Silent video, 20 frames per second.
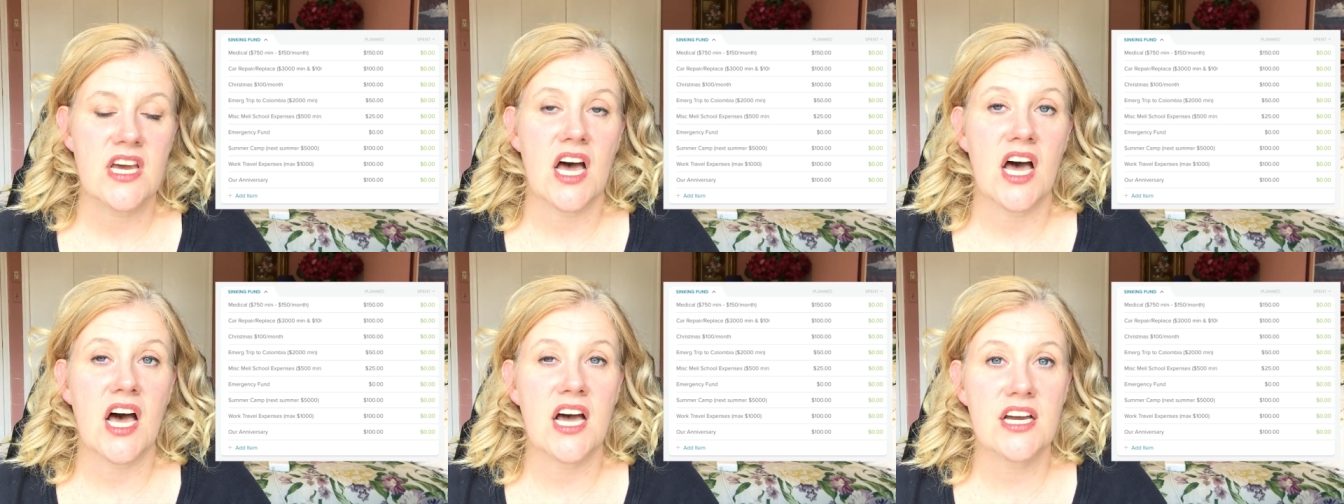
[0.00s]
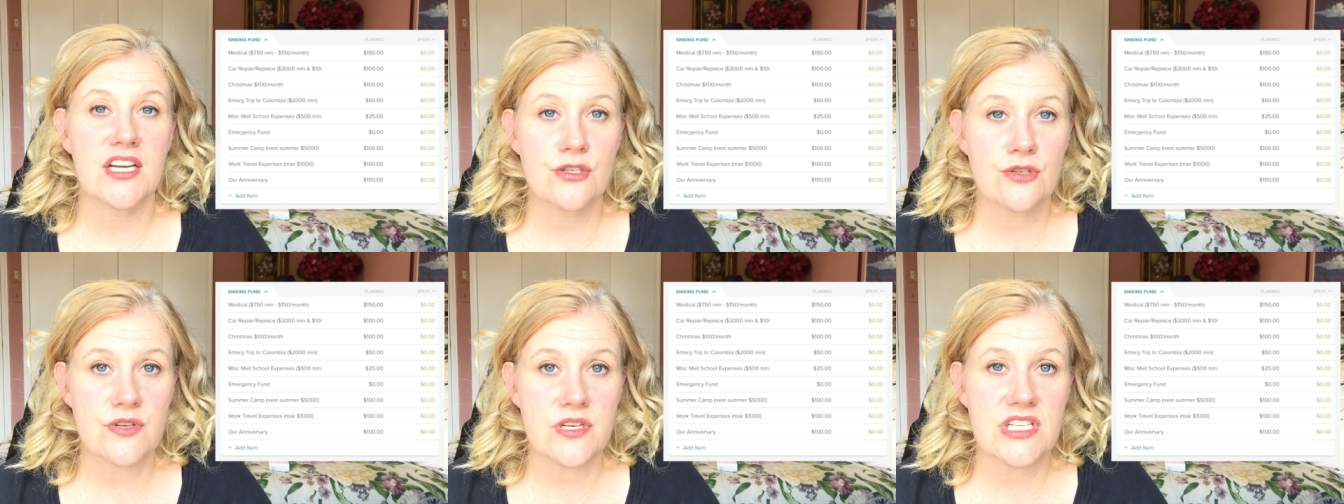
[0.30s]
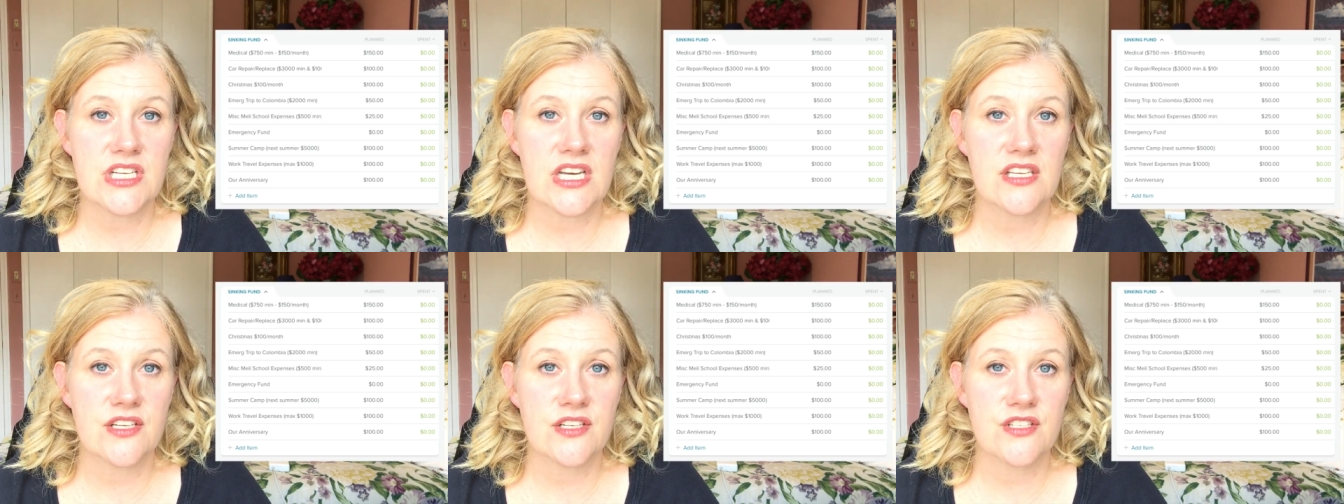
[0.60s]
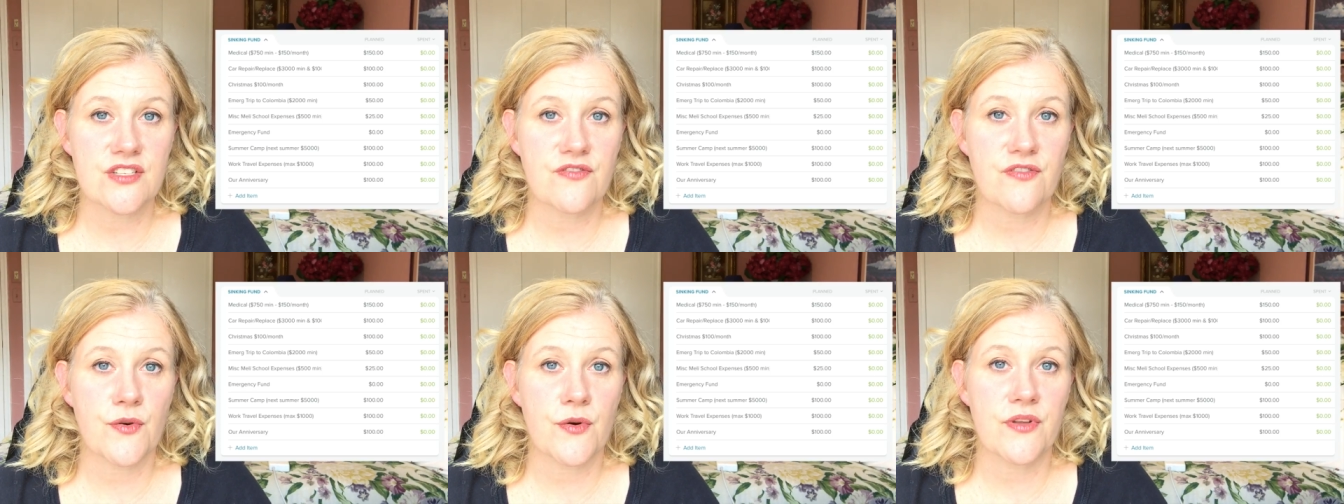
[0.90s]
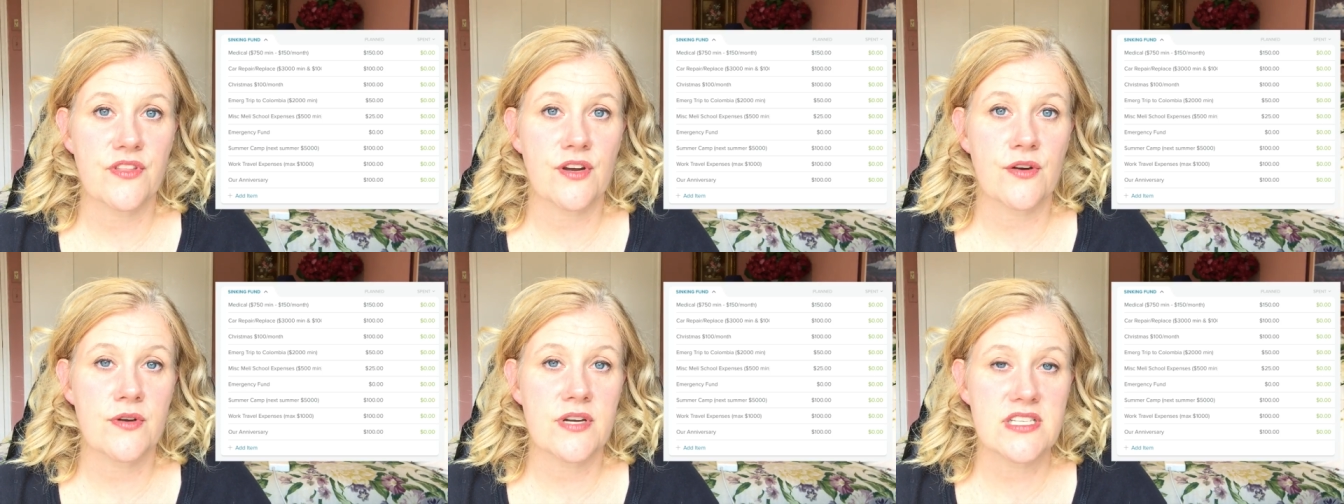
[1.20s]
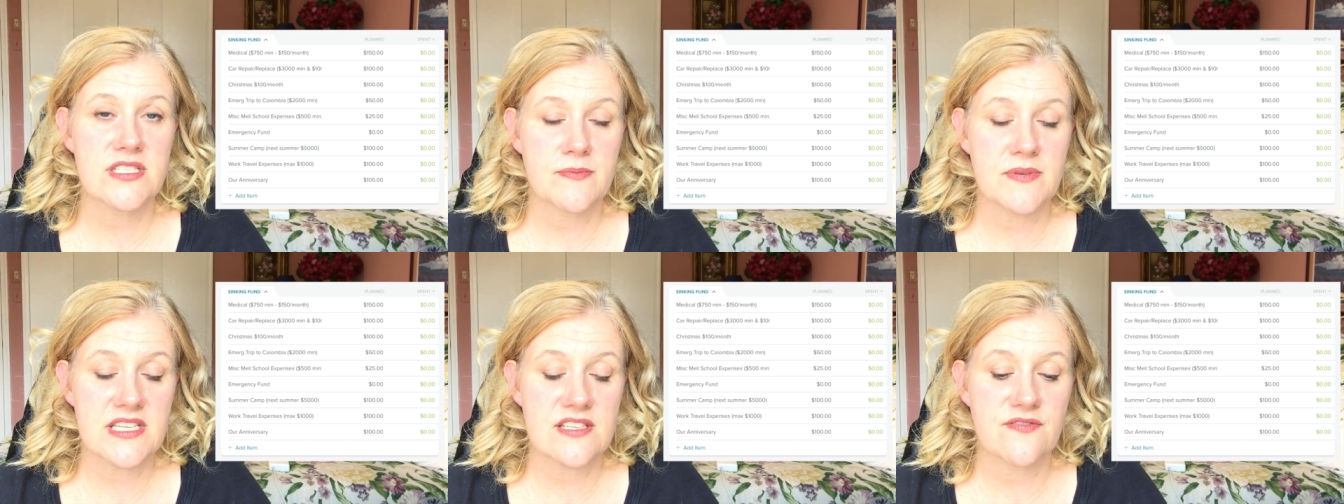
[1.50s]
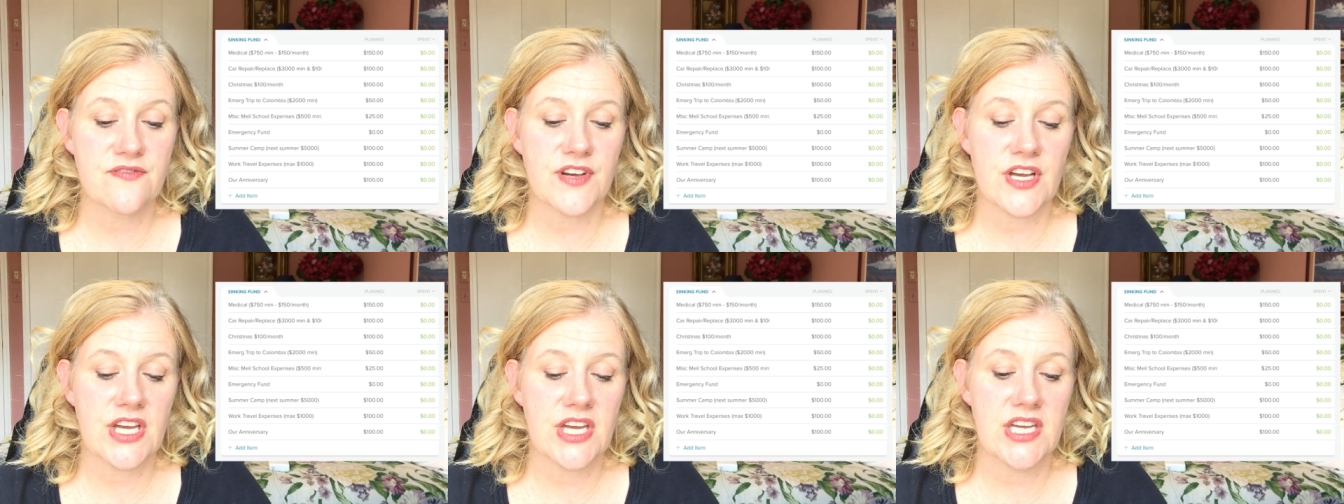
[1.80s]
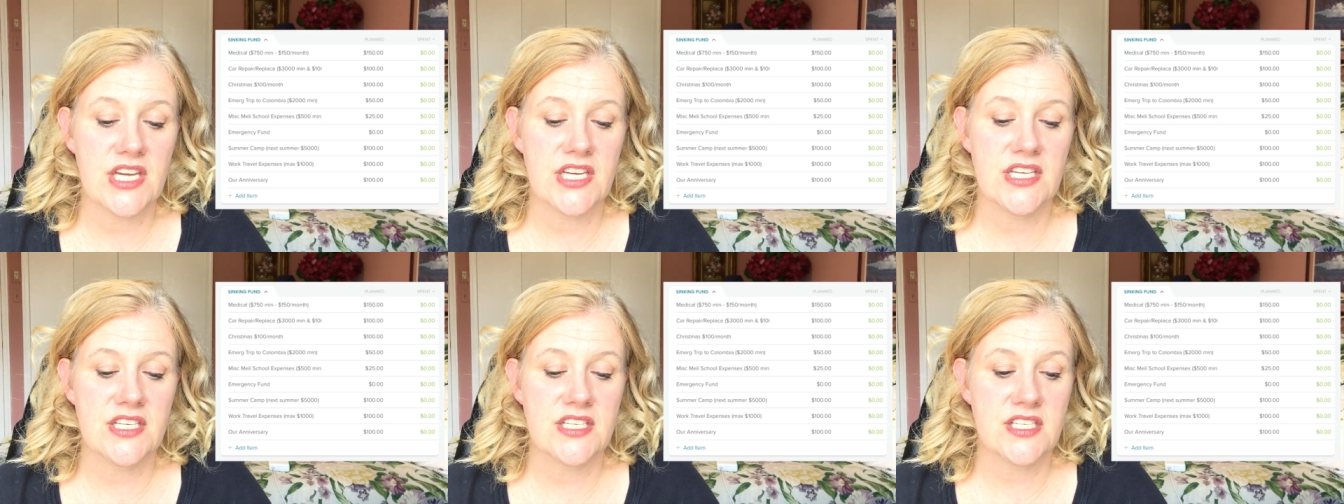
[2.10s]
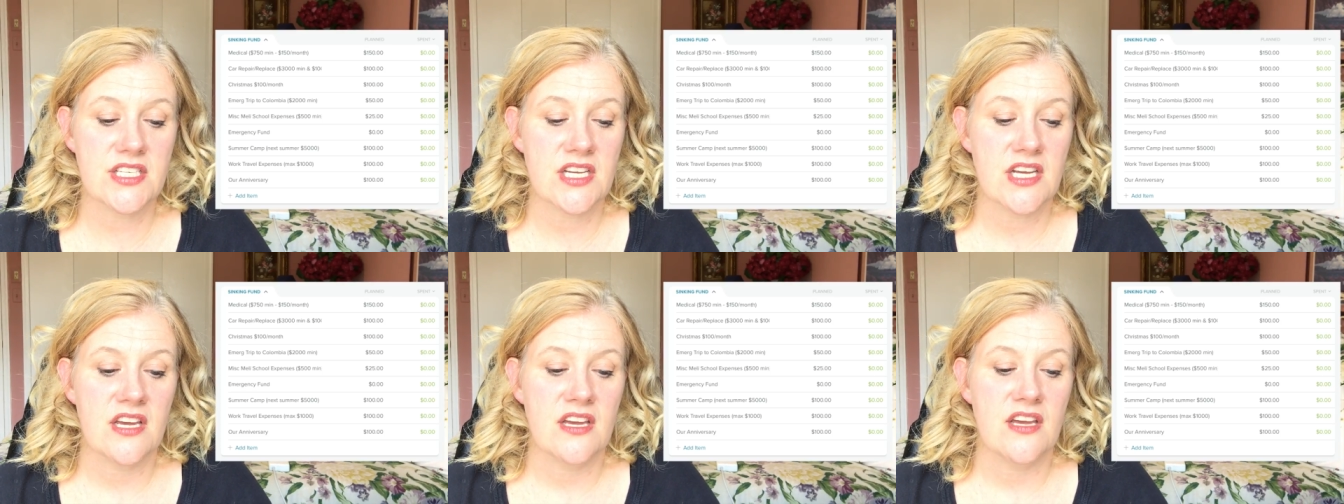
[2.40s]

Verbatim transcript: one hundred dollars for the Christmas fund,